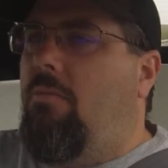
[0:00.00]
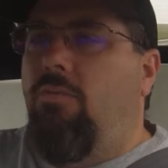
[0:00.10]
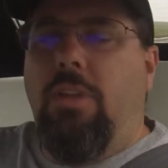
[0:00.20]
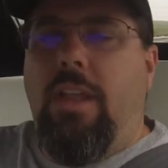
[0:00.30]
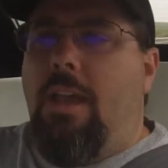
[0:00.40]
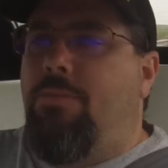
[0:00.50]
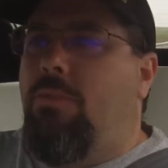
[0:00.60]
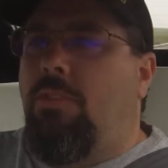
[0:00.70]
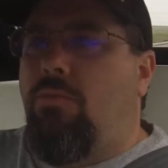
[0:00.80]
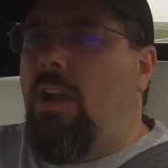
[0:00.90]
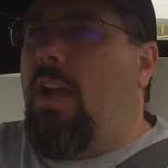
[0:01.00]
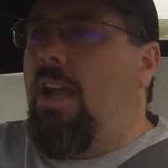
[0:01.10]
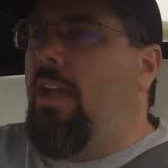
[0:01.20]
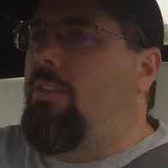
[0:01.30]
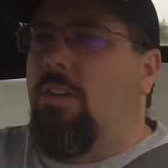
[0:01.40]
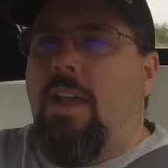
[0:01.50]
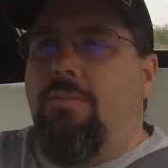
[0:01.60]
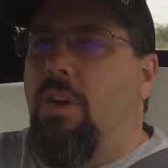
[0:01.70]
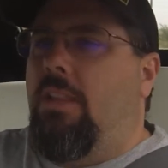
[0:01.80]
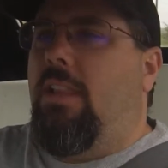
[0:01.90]
Really happy with the ride. They're not
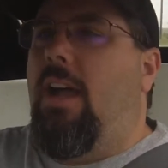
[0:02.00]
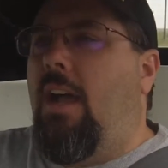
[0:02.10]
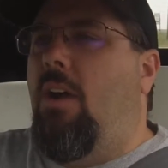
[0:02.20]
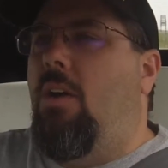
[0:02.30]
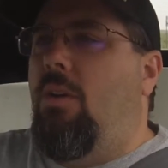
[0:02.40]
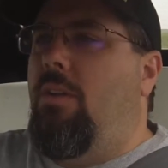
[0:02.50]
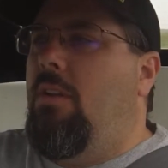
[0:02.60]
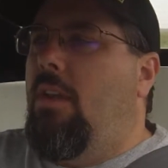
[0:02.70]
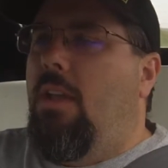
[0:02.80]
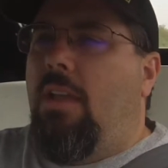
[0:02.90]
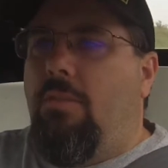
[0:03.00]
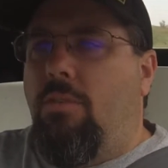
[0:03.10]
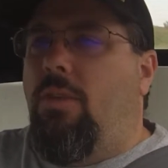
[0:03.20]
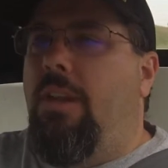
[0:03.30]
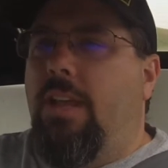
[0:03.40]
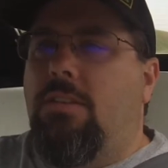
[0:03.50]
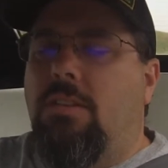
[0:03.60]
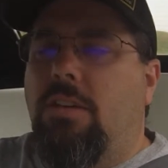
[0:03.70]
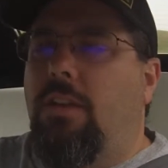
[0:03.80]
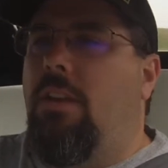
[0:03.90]
very loud. Have a really nice
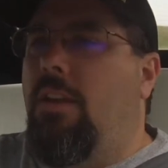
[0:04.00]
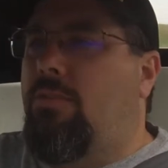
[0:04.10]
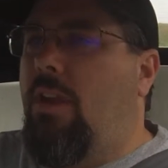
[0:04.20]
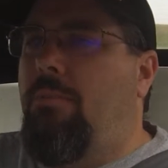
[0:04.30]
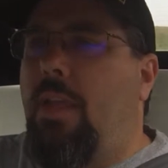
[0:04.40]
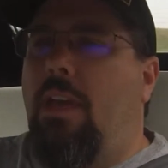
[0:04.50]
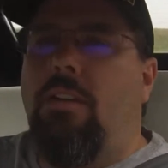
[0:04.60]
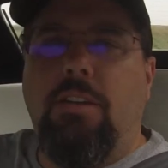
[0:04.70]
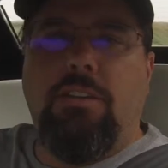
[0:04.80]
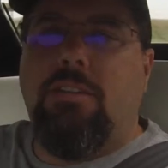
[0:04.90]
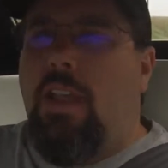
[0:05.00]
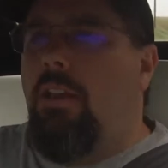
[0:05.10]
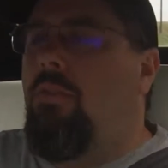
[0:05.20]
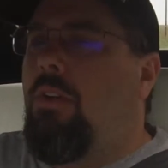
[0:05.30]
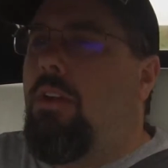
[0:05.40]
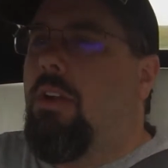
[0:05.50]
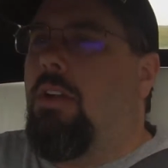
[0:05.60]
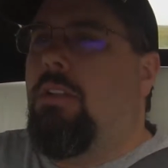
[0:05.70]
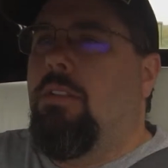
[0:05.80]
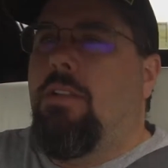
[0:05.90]
looking tread pattern and
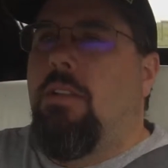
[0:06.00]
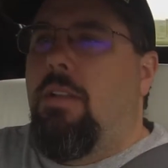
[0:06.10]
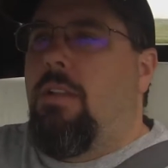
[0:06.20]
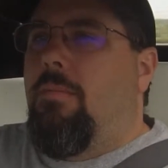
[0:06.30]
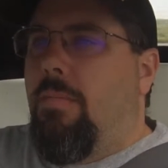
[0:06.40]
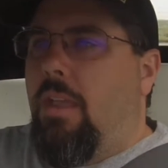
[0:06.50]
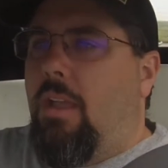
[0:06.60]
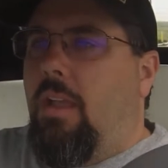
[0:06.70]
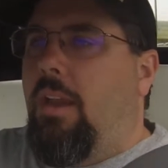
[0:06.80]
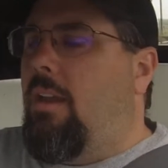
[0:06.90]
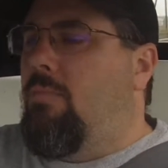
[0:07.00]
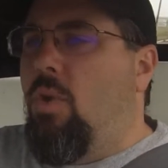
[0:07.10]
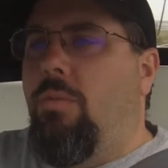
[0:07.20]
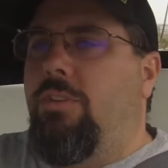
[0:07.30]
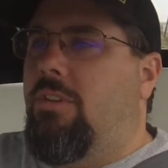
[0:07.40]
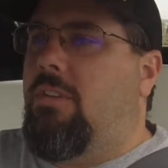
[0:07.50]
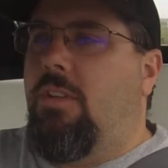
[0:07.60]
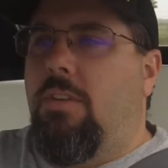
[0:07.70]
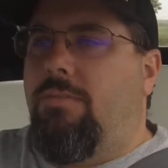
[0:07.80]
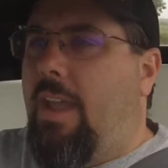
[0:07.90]
sidewall. Ended up going with just
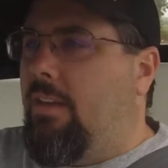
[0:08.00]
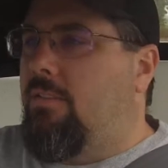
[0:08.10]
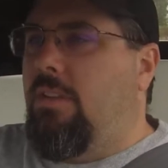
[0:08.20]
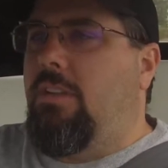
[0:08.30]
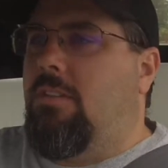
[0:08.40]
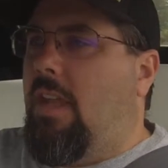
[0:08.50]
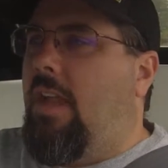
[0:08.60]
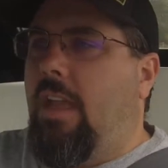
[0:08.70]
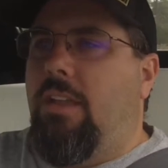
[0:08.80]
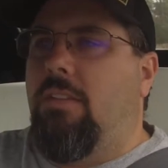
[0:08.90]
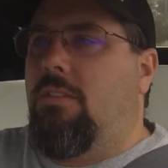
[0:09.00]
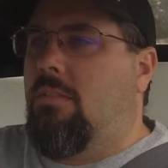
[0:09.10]
the factory size.